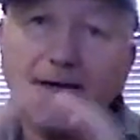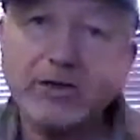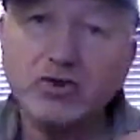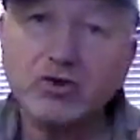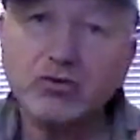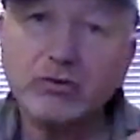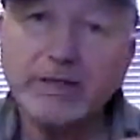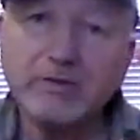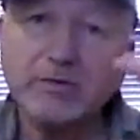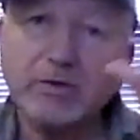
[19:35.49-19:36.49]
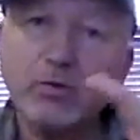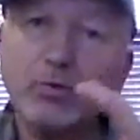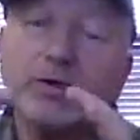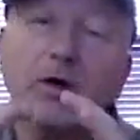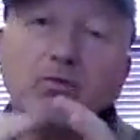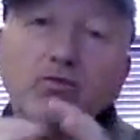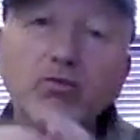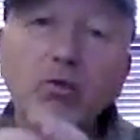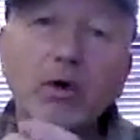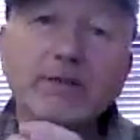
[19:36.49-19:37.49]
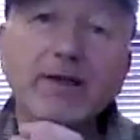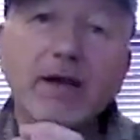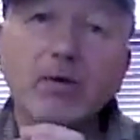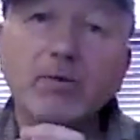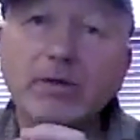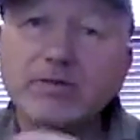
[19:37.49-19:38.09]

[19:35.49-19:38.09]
It shrinks the audio right down